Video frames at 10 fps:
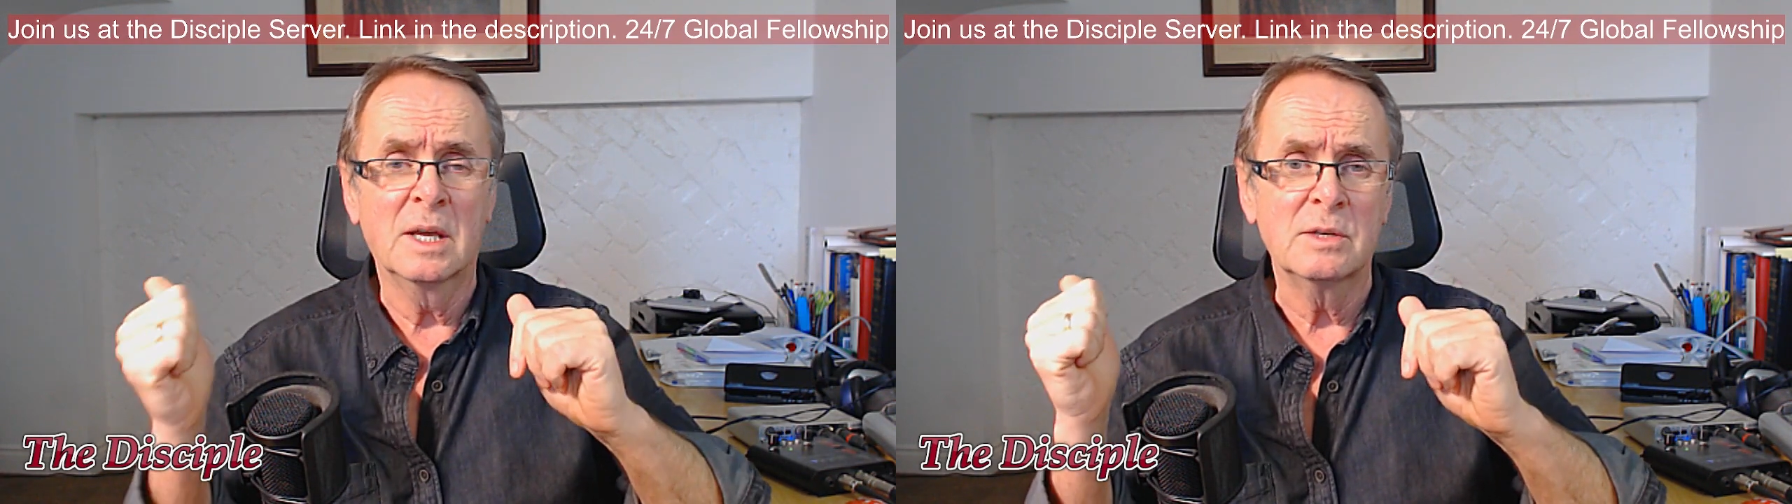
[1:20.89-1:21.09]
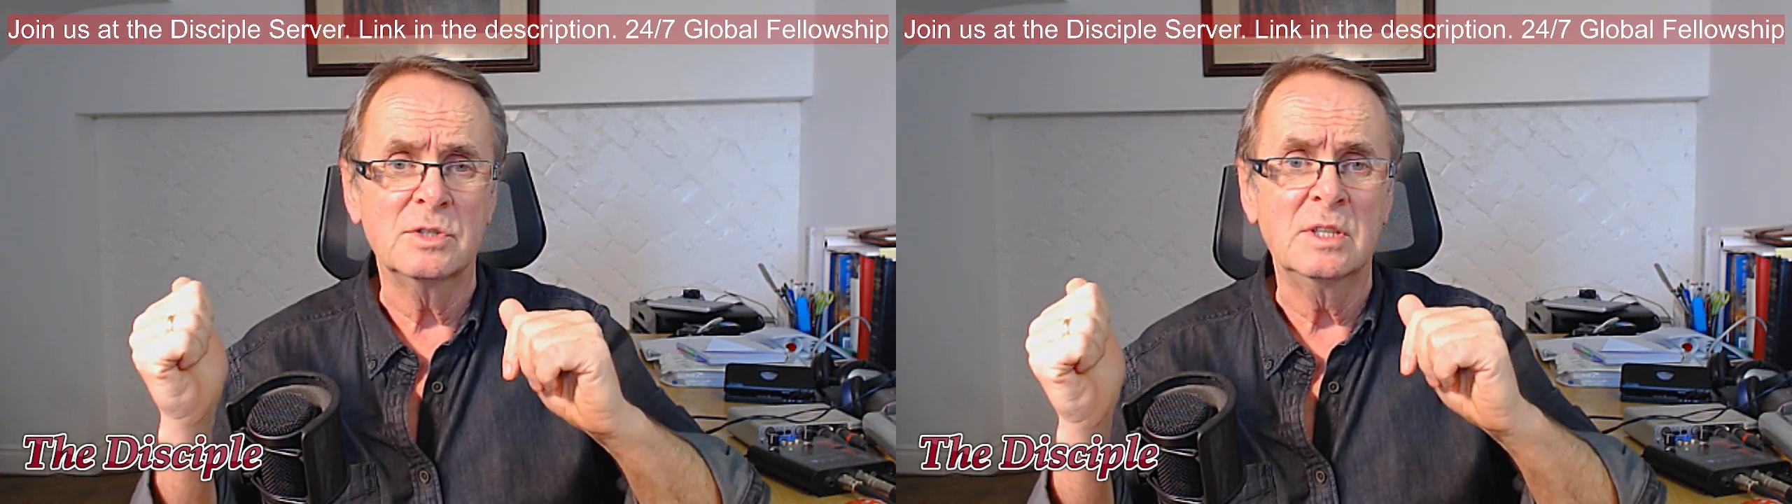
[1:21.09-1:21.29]

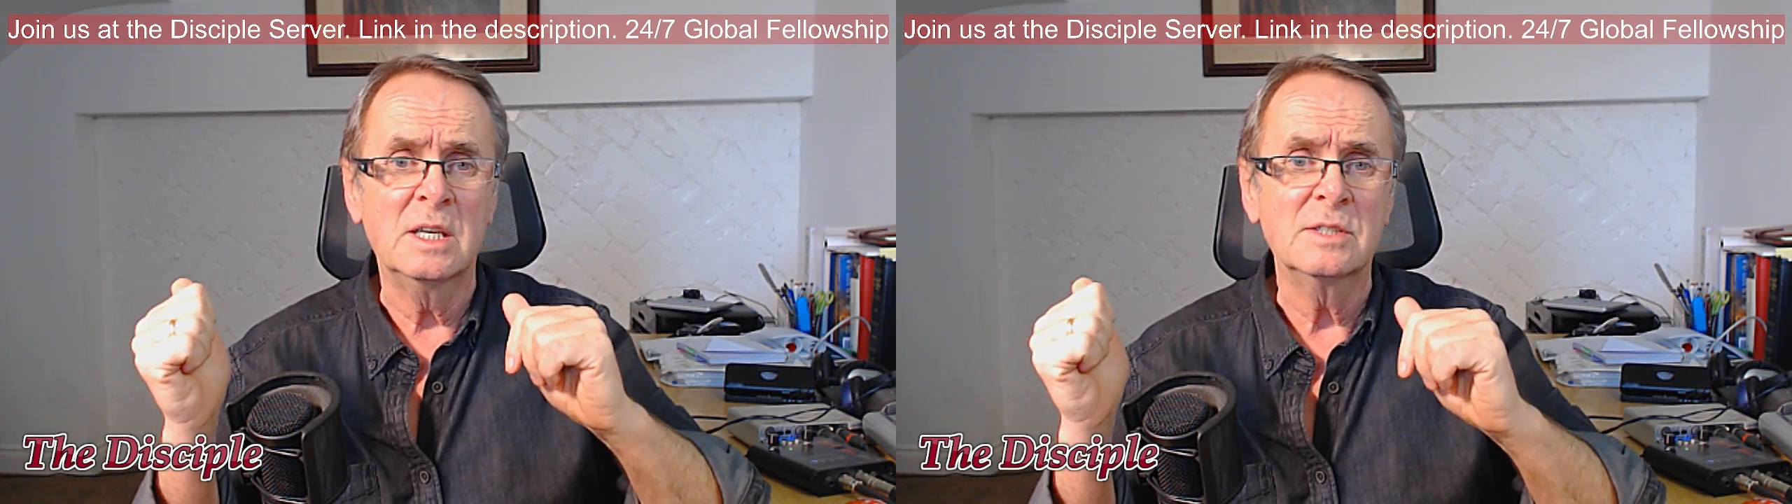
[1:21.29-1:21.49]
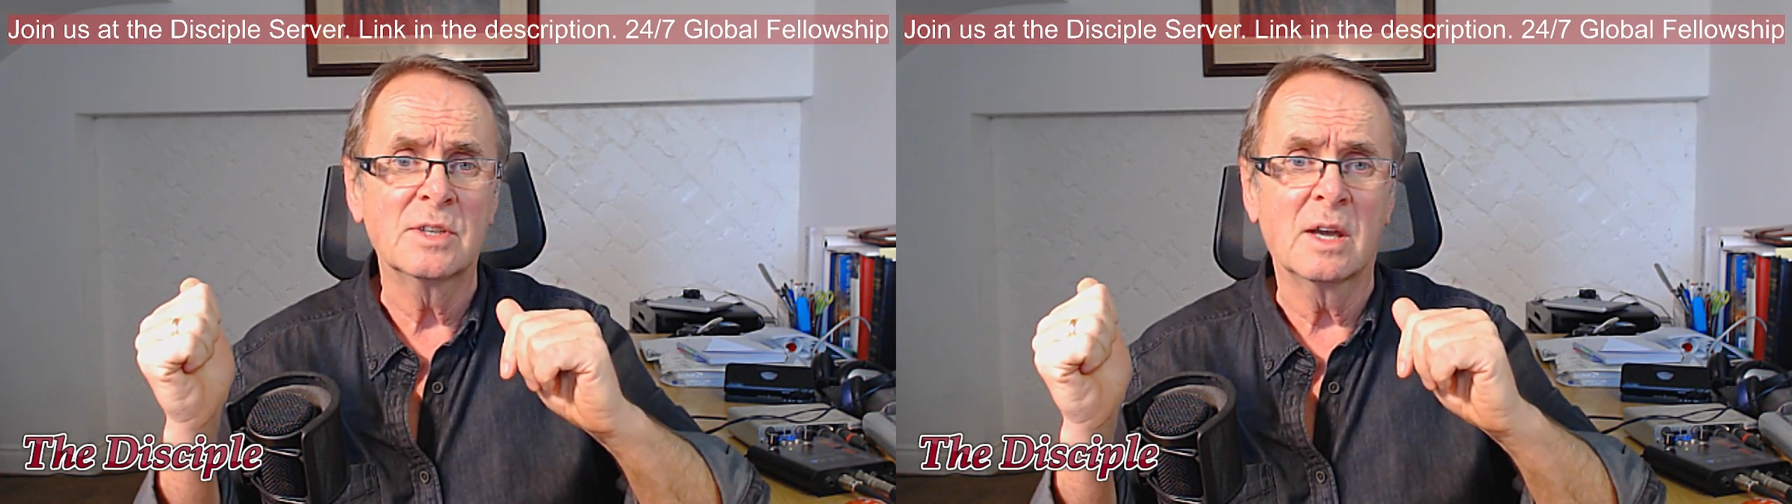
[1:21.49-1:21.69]
thousand
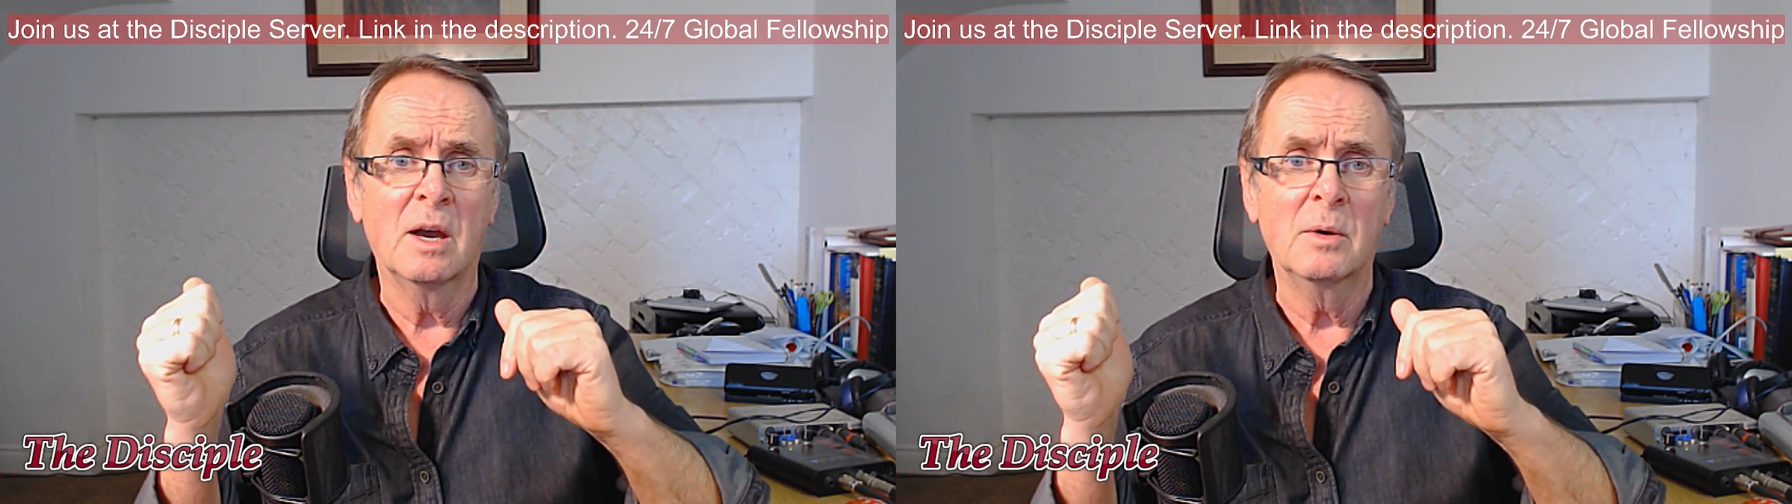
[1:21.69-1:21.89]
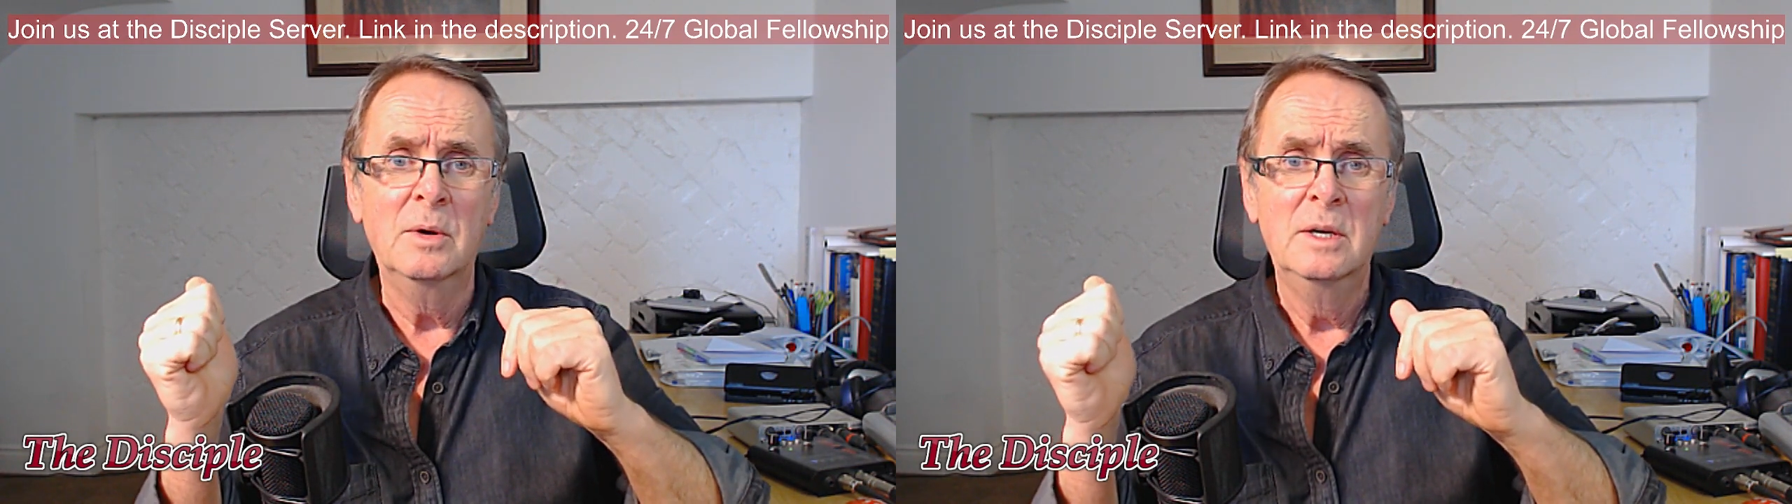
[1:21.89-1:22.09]
years
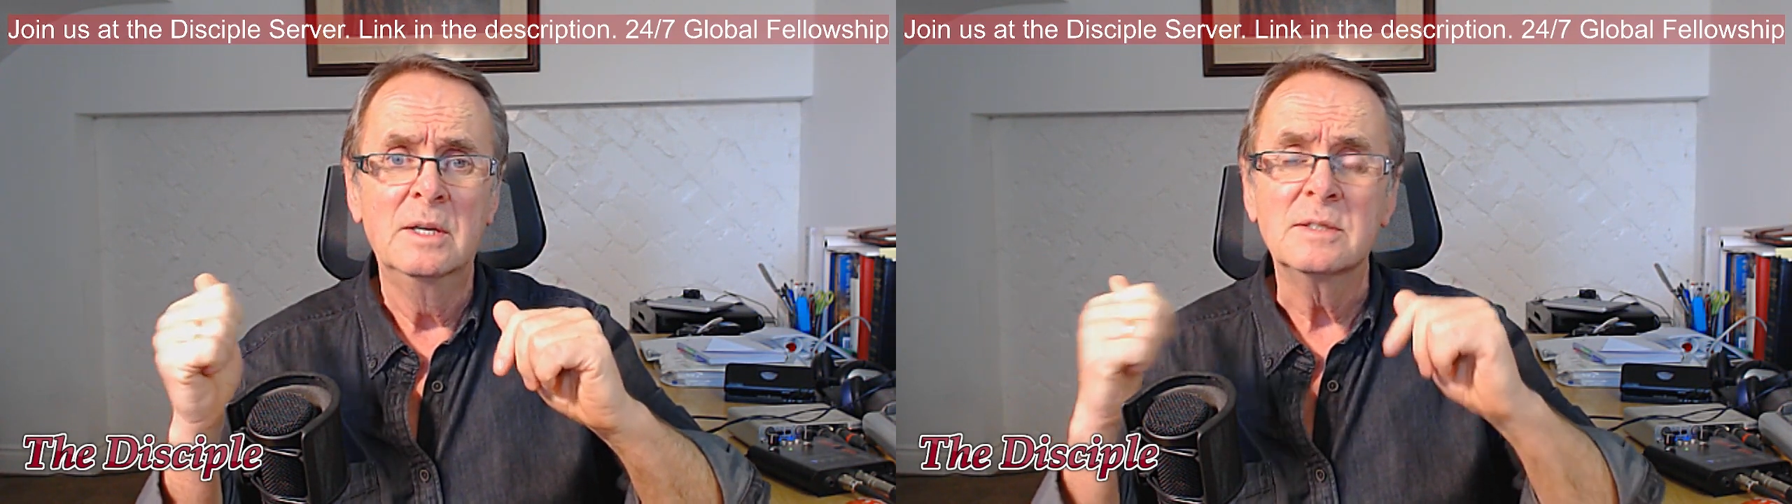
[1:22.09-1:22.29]
ago